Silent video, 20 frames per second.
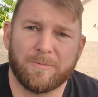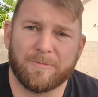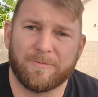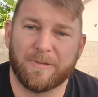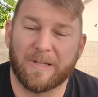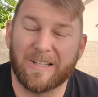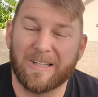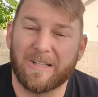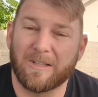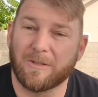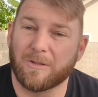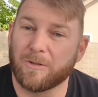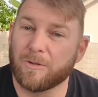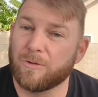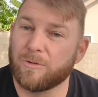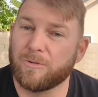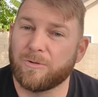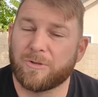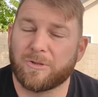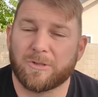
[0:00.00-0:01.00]
Villa
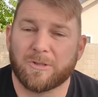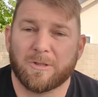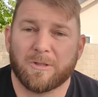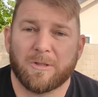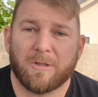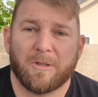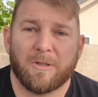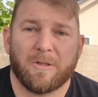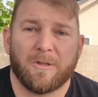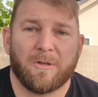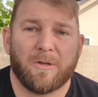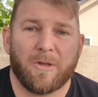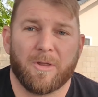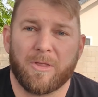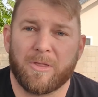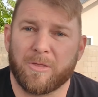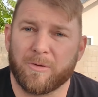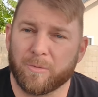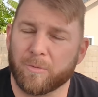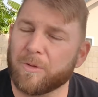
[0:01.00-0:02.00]
lose
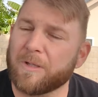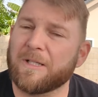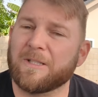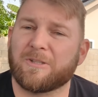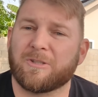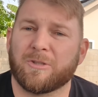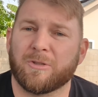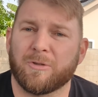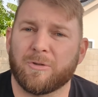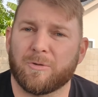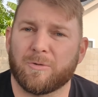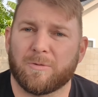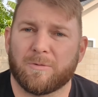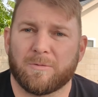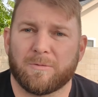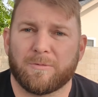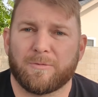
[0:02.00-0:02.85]
3 2